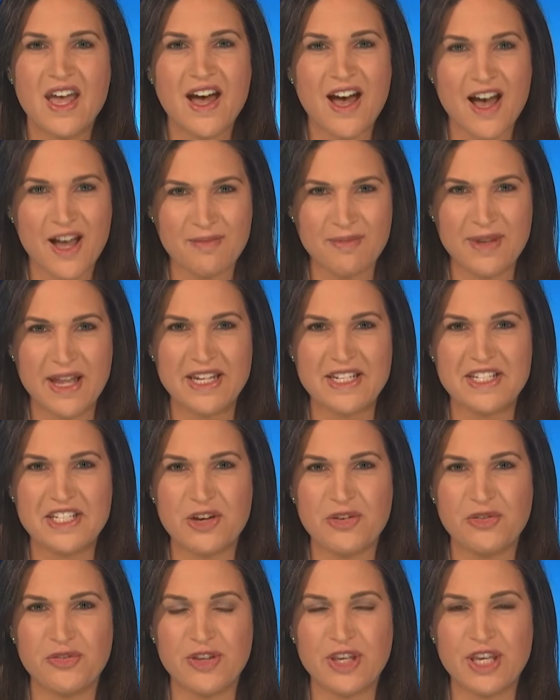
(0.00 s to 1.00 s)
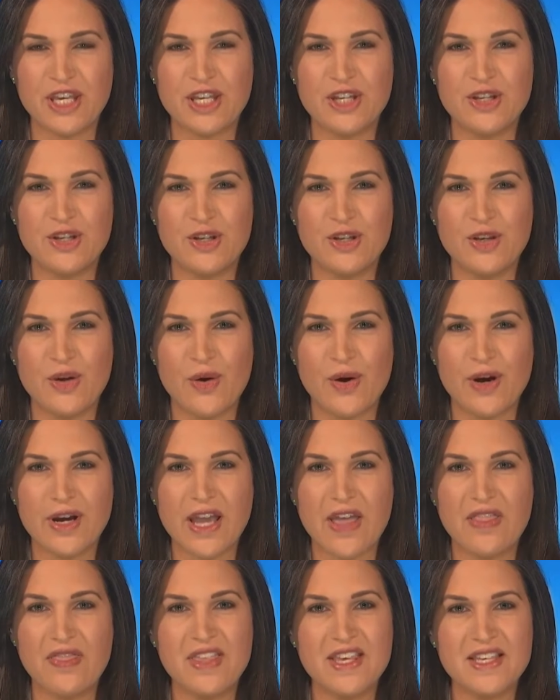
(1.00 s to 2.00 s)
I'm Nada Tawfik in New York,
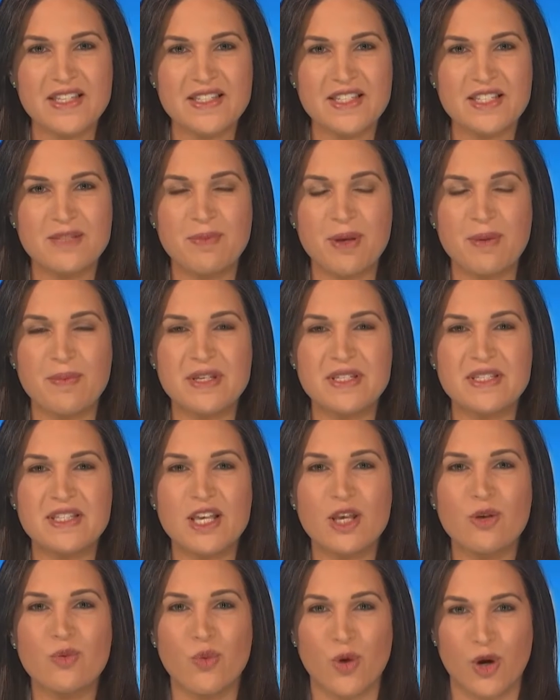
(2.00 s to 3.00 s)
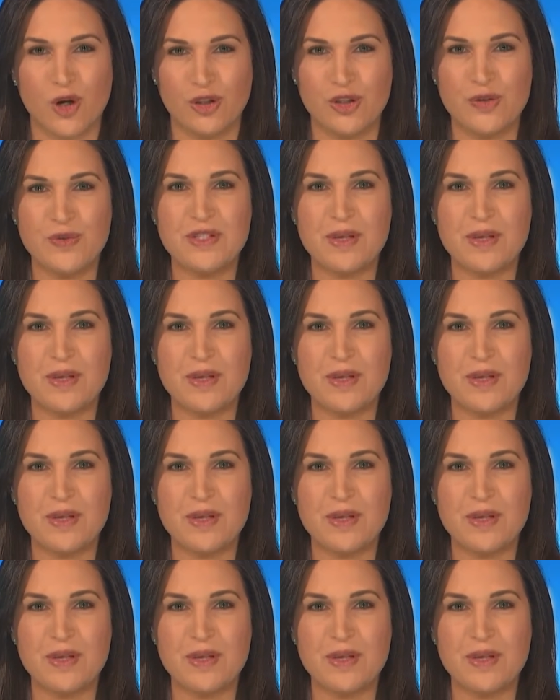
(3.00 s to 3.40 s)
and this is BBC World News